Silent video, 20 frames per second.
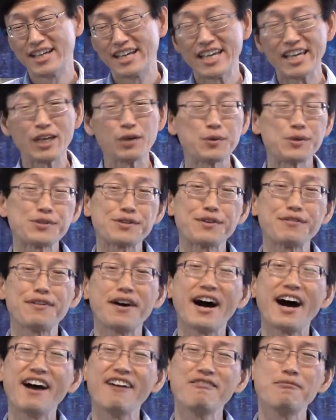He was
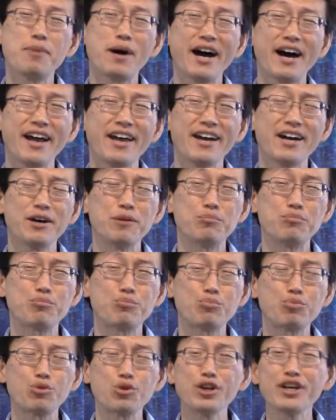survived by a
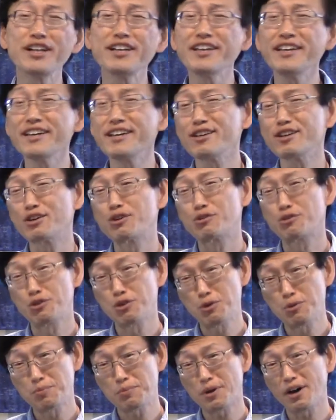brilliant
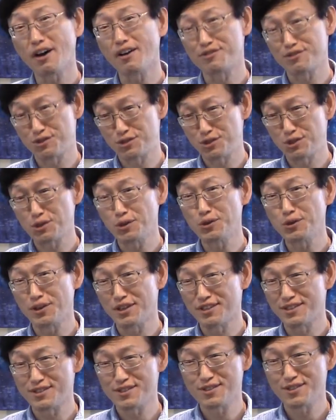group of
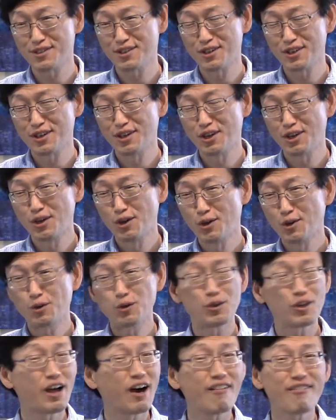students who
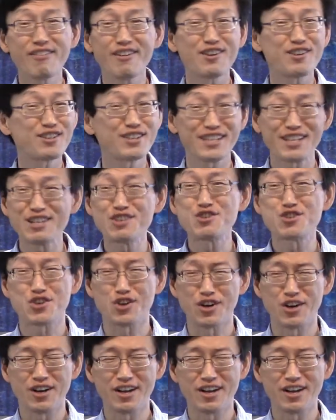loved their teacher,